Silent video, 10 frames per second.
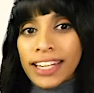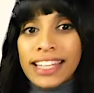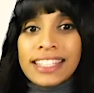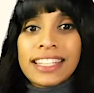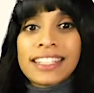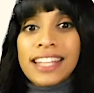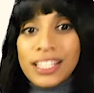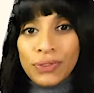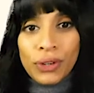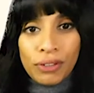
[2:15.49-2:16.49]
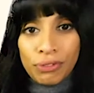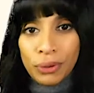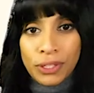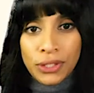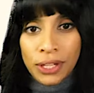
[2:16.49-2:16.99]
a successful
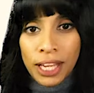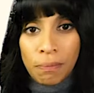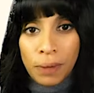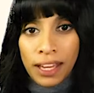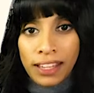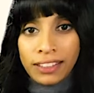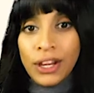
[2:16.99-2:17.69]
influencer campaign